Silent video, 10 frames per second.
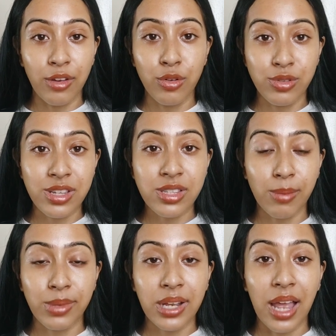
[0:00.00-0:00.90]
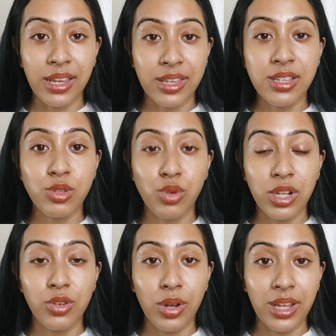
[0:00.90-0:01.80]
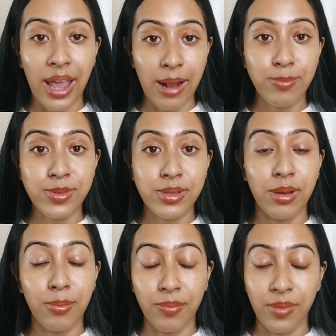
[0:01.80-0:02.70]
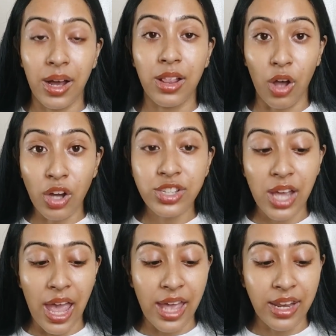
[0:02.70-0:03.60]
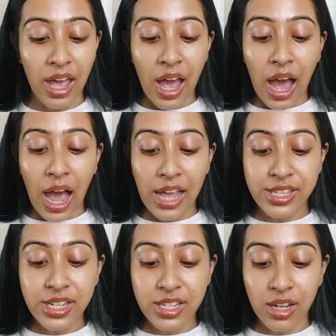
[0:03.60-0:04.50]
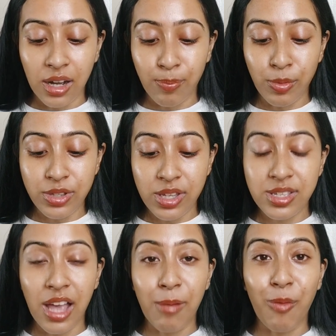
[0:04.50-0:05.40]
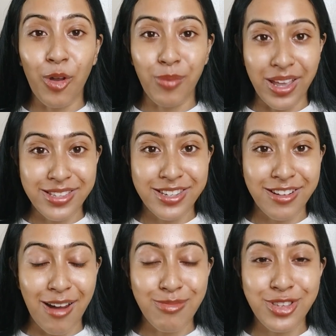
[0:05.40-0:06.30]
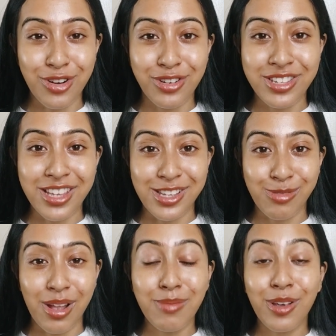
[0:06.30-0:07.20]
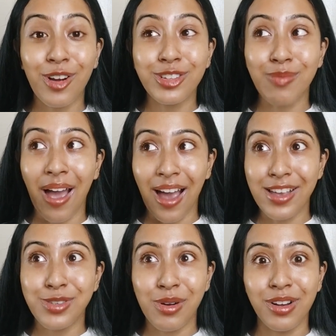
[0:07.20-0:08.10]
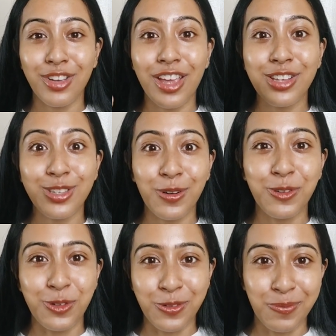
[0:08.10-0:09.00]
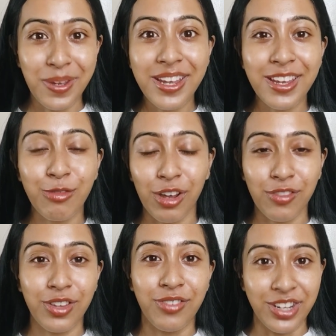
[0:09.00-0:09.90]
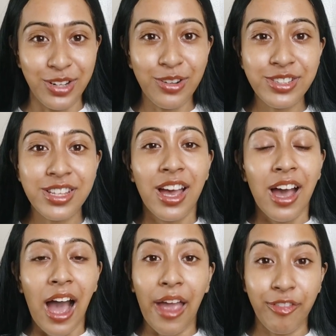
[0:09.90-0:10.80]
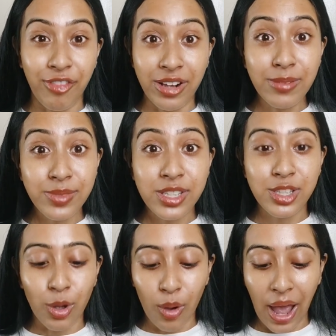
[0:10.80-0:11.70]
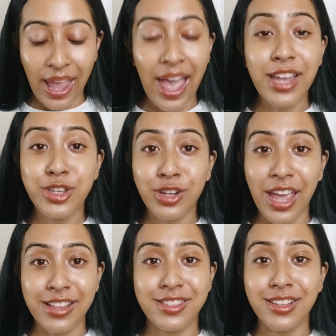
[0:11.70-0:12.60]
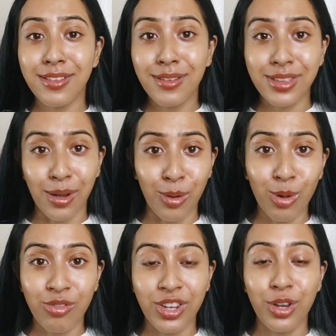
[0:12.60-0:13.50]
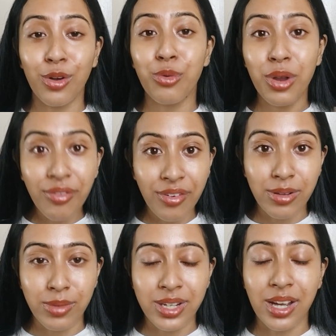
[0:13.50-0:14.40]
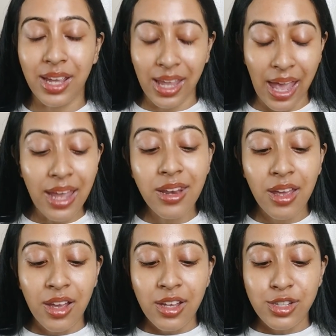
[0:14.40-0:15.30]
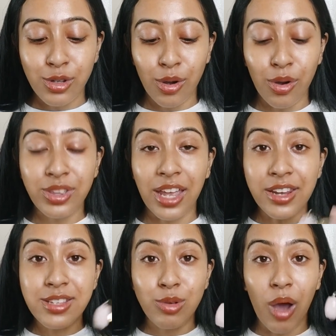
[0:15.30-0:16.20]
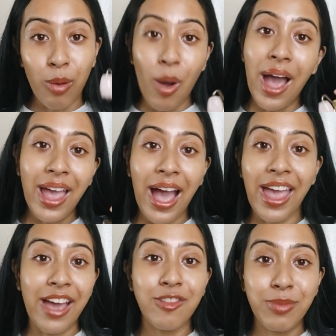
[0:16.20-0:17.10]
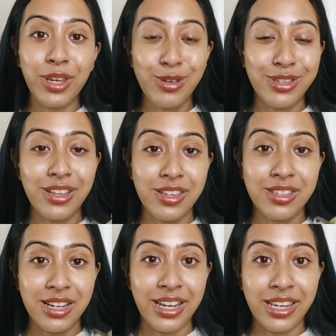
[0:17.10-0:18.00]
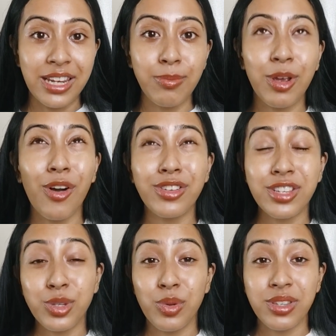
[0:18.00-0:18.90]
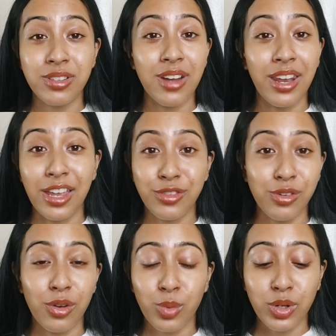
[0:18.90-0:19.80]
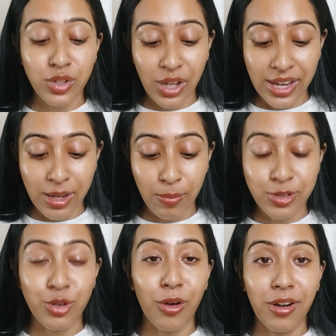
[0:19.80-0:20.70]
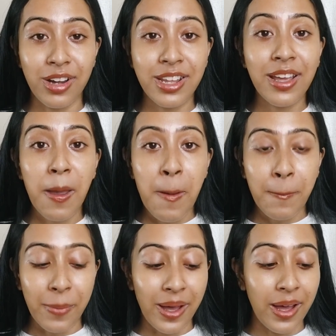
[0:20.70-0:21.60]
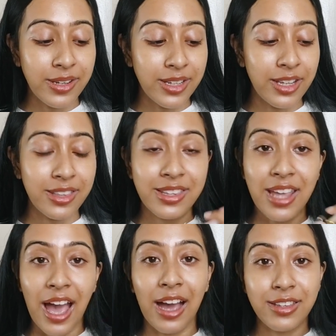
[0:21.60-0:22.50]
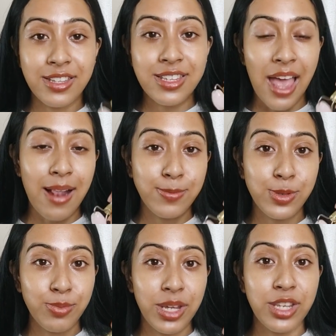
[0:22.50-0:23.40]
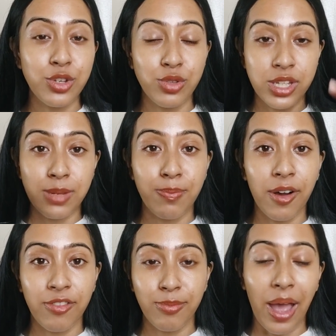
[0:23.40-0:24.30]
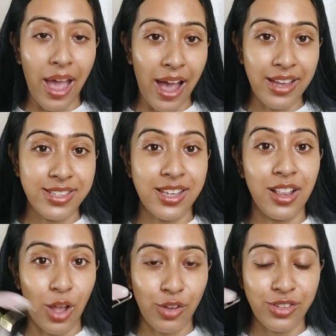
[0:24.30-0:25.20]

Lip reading: using something like this really, really helps a lot. And I did put this up on my Instagram stories as well because my eyes were looking so droopy in one of the videos I filmed. So I had to cancel the whole video, refilm it again. So that is why I have been using this lately, because it's winter and I do not want to get up so early. But yeah, this helps me to debuff my eyes a lot.